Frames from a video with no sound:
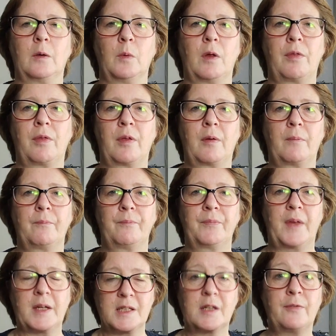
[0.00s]
with?
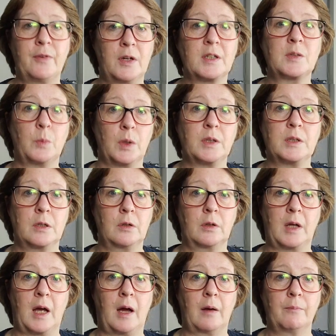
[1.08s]
That's the first one to
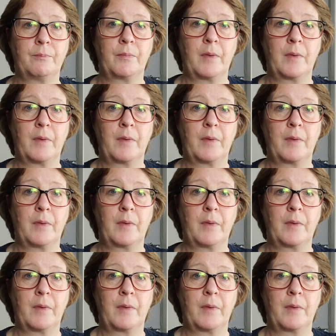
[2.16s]
look at.